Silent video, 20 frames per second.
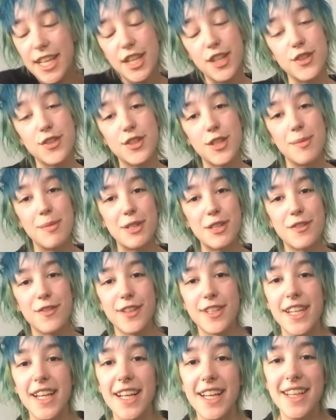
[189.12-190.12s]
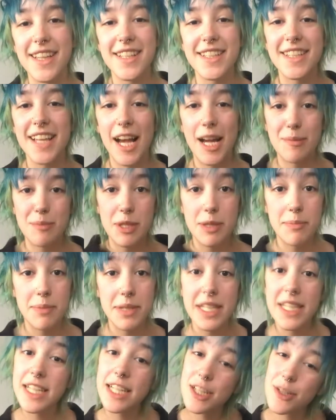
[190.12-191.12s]
so much for taking the time to be
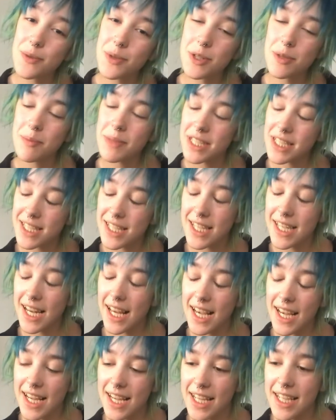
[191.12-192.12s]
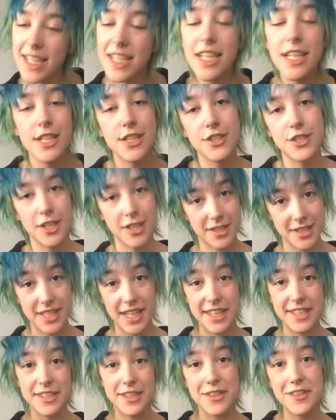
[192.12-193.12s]
here with me today, just
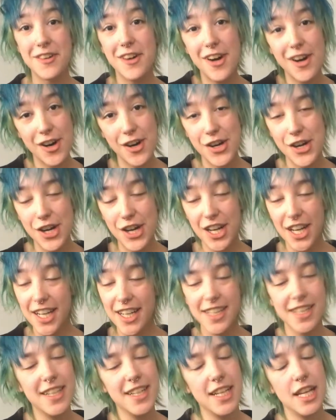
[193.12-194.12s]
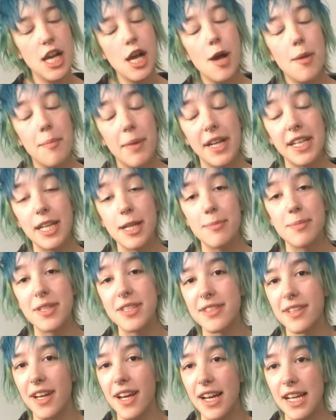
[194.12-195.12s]
as you are. My name
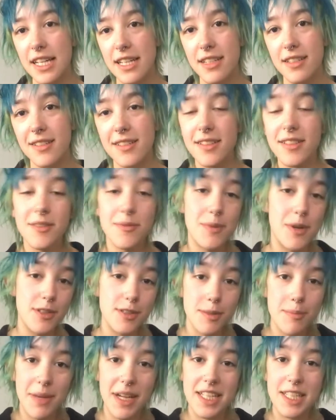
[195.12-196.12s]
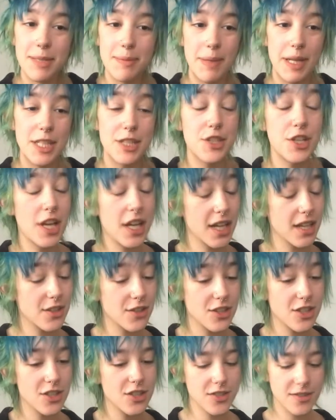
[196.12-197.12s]
is Elle. Welcome back to my
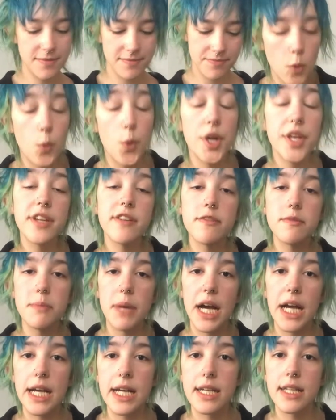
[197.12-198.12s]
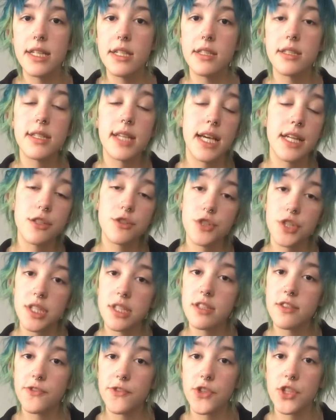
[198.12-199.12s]
channel. One of my
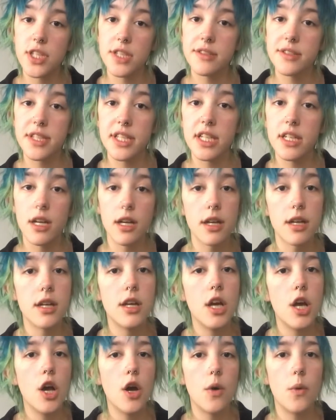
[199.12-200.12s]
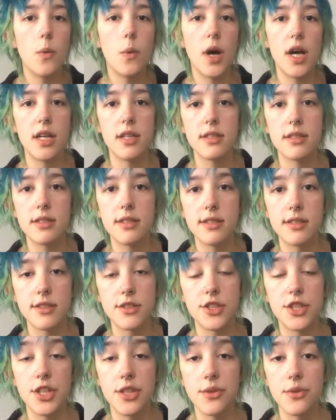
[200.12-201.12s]
intentions for this year was
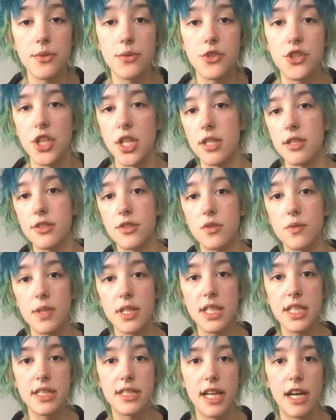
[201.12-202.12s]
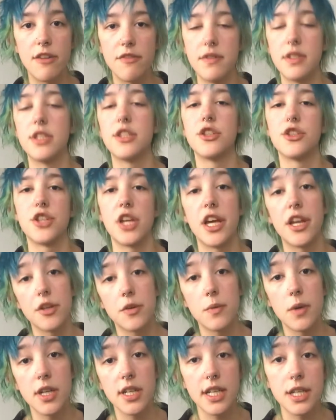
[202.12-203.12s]
to just really delve into shadow
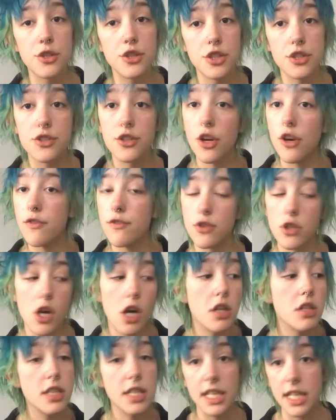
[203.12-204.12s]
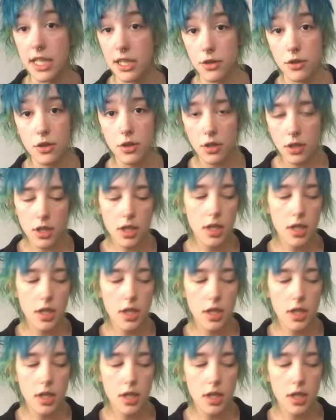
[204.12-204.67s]
work and just overall heal.